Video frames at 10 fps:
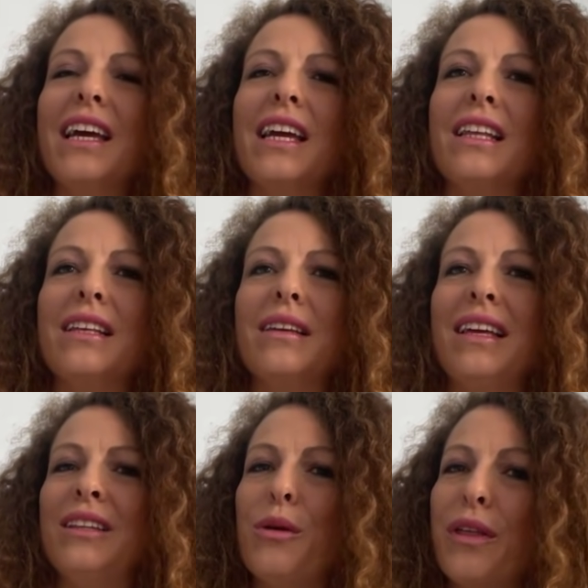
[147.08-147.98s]

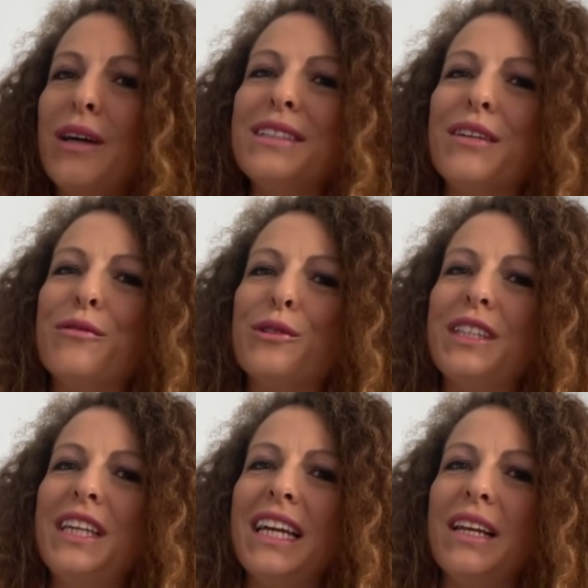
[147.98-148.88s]
in
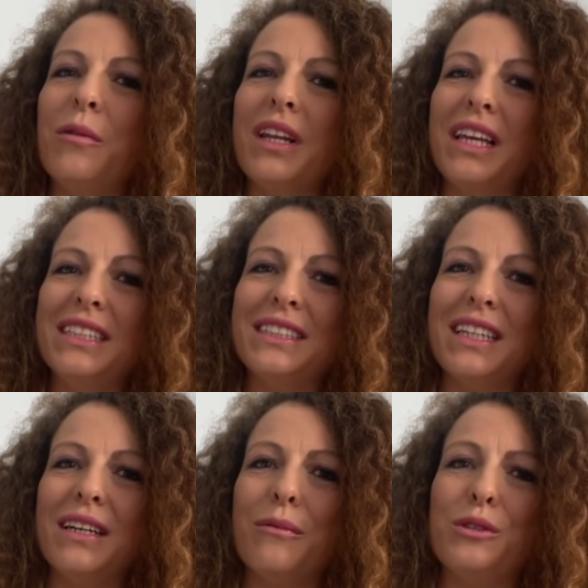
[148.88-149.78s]
2014, when he
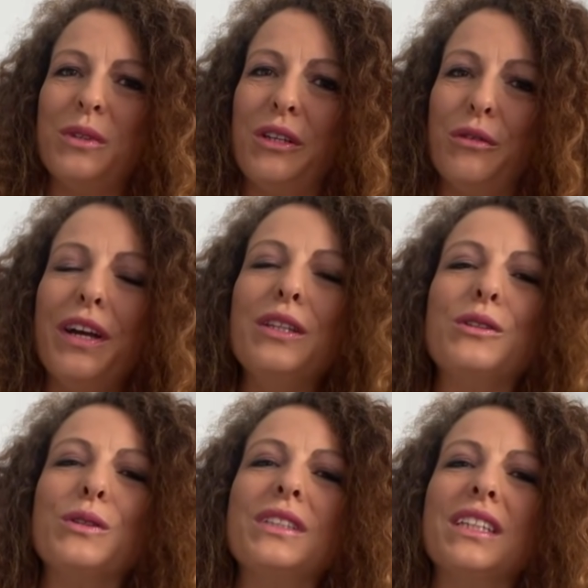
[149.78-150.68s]
start, was with
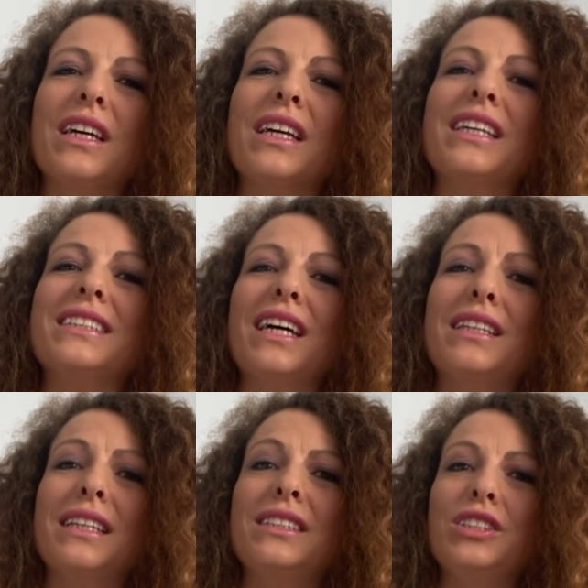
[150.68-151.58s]
Juventus, uh, he
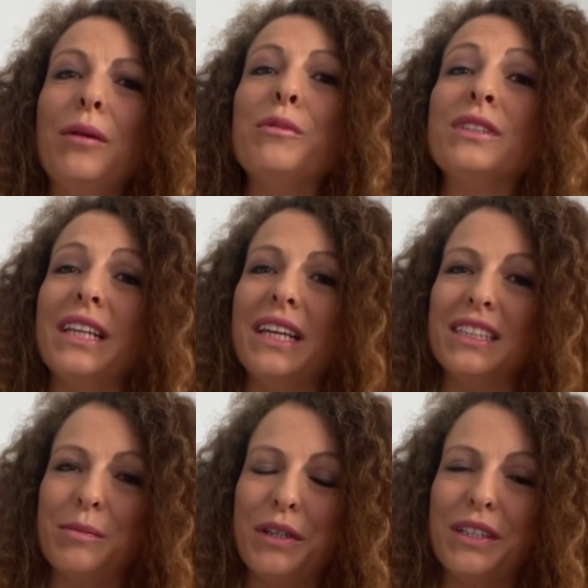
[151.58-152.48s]
started his Champions League
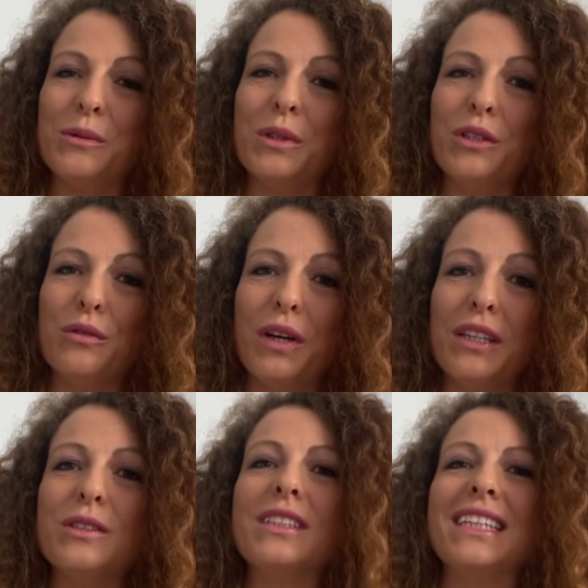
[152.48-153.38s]
experience with
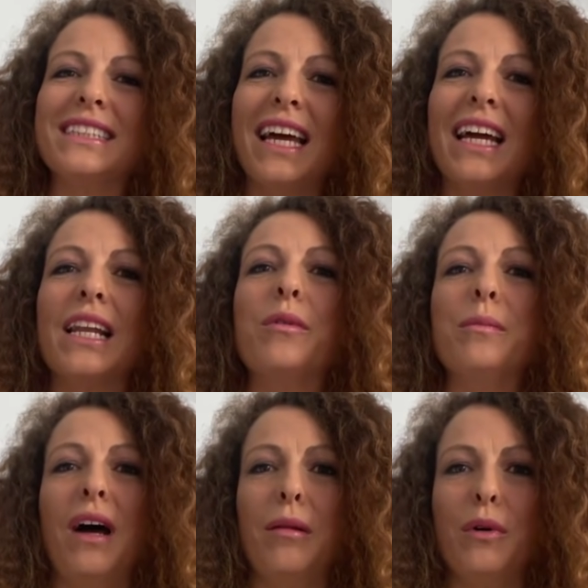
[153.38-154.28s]
Juventus, exactly with
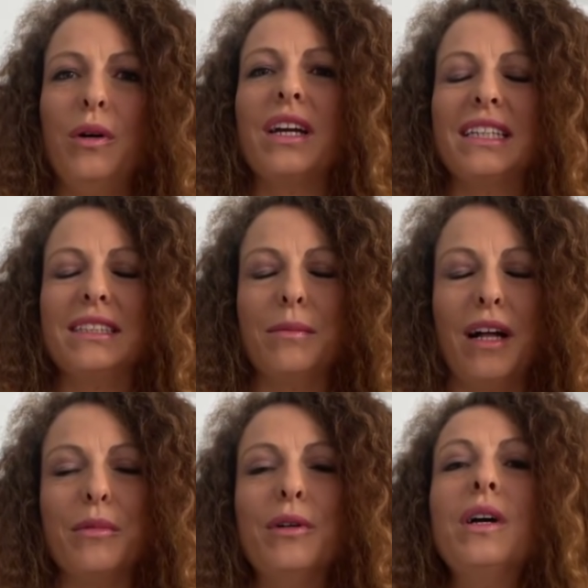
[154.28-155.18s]
Malmo, against
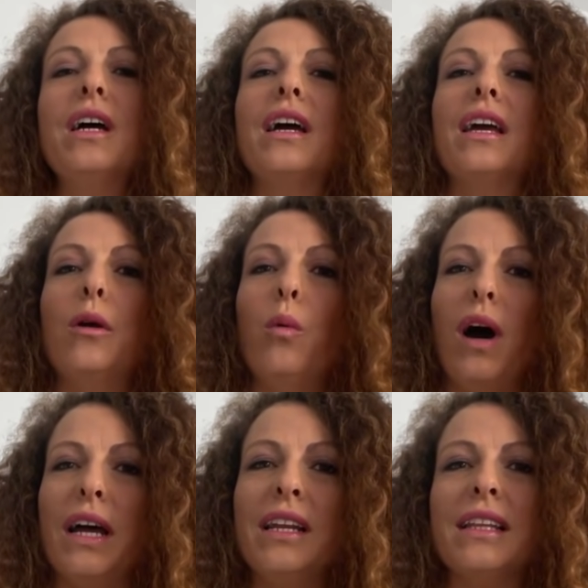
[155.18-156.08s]
Malmo. He
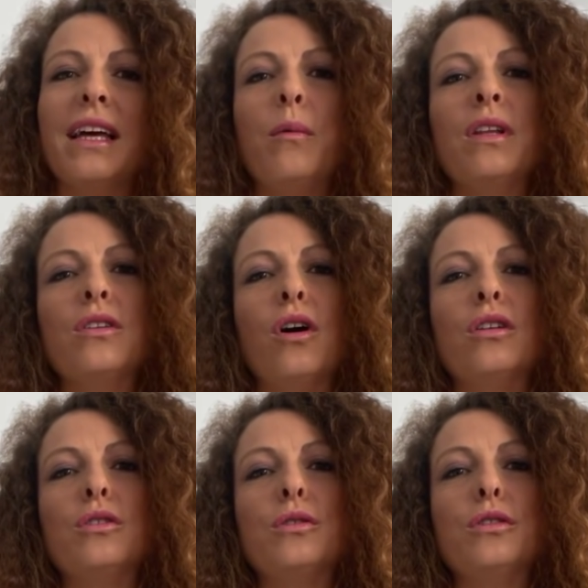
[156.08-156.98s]
won and then went
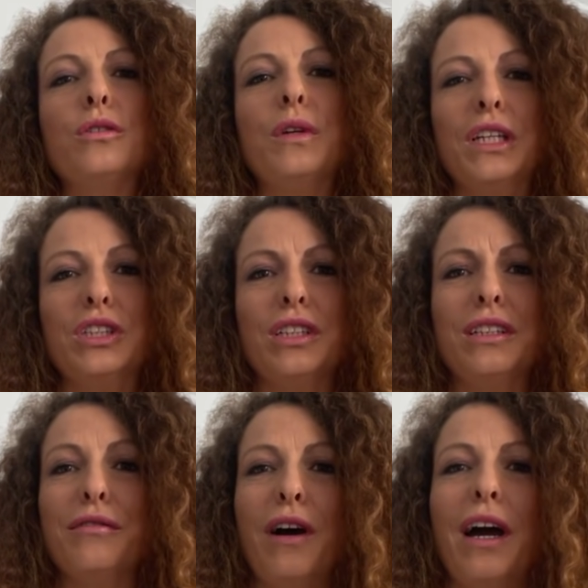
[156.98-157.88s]
on to reach uh,
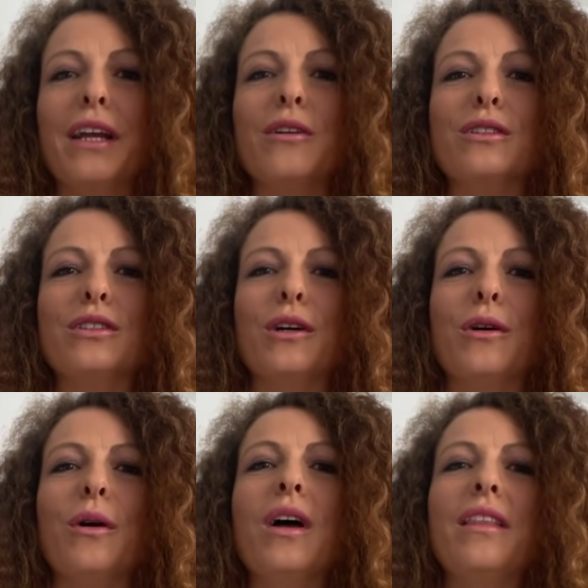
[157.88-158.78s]
the final.
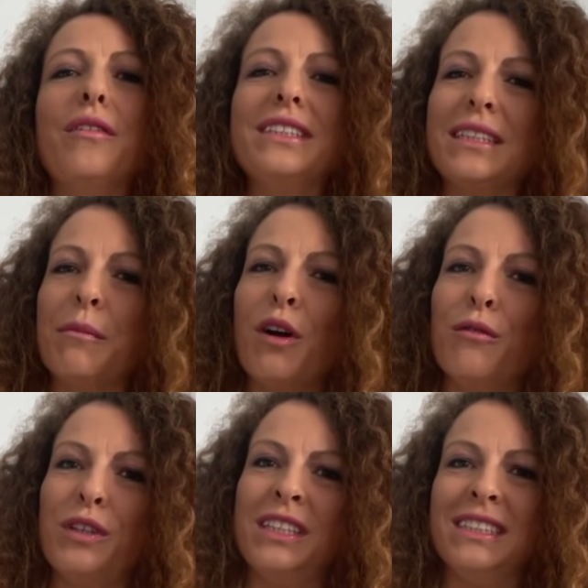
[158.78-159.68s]
So there is some
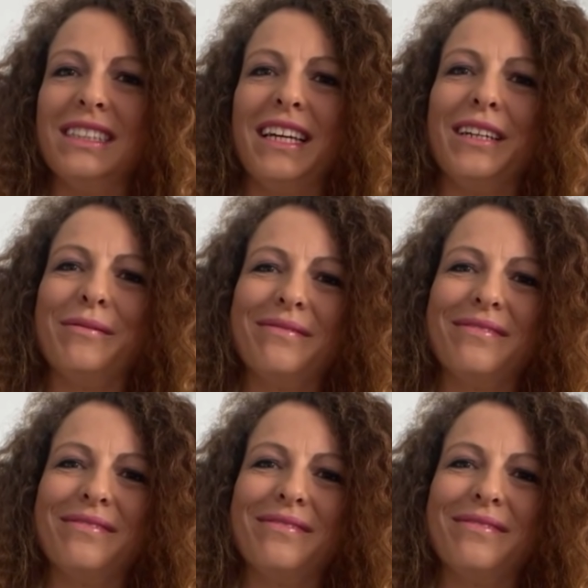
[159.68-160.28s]
confidence there.